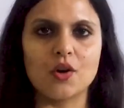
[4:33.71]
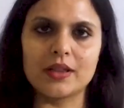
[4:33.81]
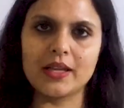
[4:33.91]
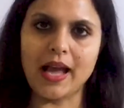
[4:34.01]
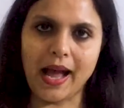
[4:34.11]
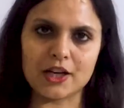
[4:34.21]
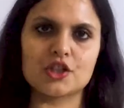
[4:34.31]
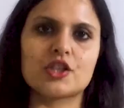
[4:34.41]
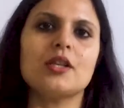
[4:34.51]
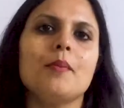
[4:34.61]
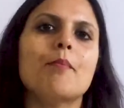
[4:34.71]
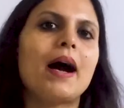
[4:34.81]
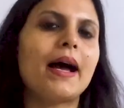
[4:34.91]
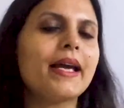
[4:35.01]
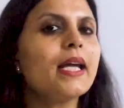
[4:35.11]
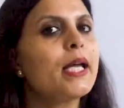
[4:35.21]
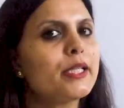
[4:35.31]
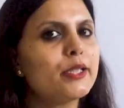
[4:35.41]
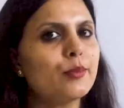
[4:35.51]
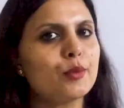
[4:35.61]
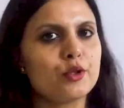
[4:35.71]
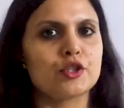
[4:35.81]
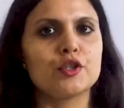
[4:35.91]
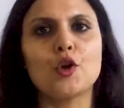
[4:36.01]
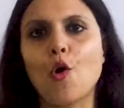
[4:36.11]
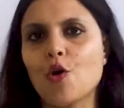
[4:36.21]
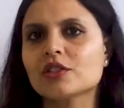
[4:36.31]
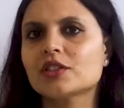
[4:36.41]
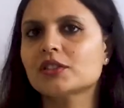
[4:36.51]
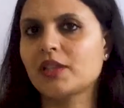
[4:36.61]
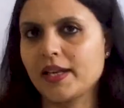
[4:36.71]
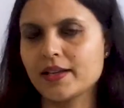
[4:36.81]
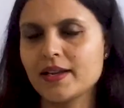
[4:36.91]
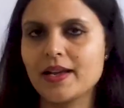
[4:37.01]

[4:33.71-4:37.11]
on the action by the person or the thing.